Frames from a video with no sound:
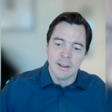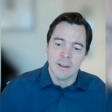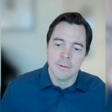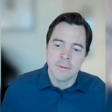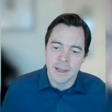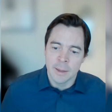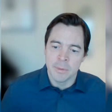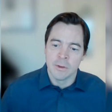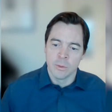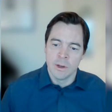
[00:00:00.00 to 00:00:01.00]
and
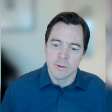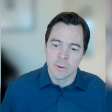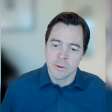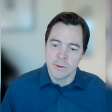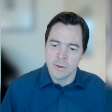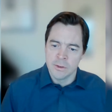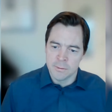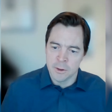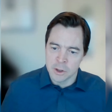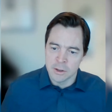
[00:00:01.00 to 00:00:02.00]
developed this resource to a
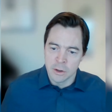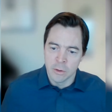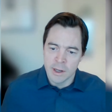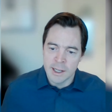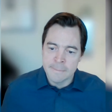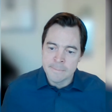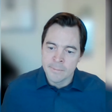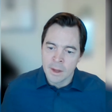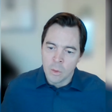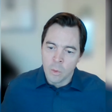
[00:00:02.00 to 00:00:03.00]
sufficient degree
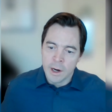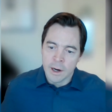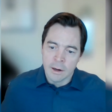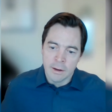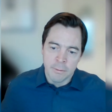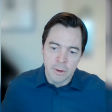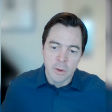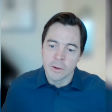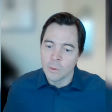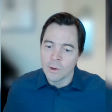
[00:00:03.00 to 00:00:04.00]
where if the
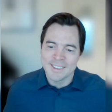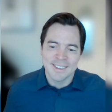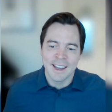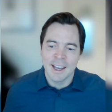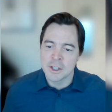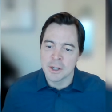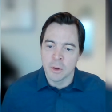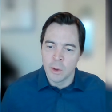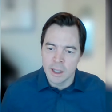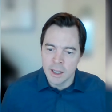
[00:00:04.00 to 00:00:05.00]
U.S. wants to catch
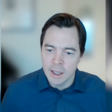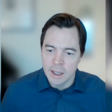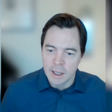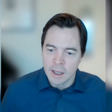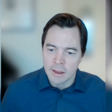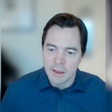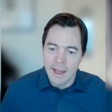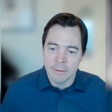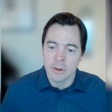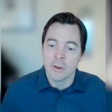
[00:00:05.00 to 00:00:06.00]
up quickly,
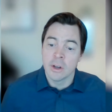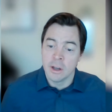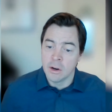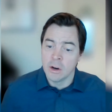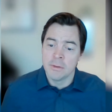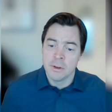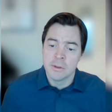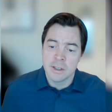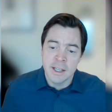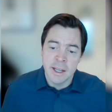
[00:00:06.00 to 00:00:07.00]
they have to look, in our view,
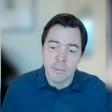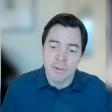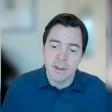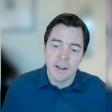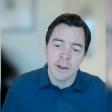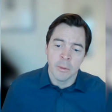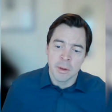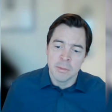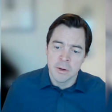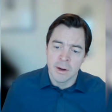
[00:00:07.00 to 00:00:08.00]
to TMC to help
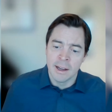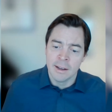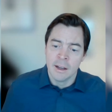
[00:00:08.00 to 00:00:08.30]
them do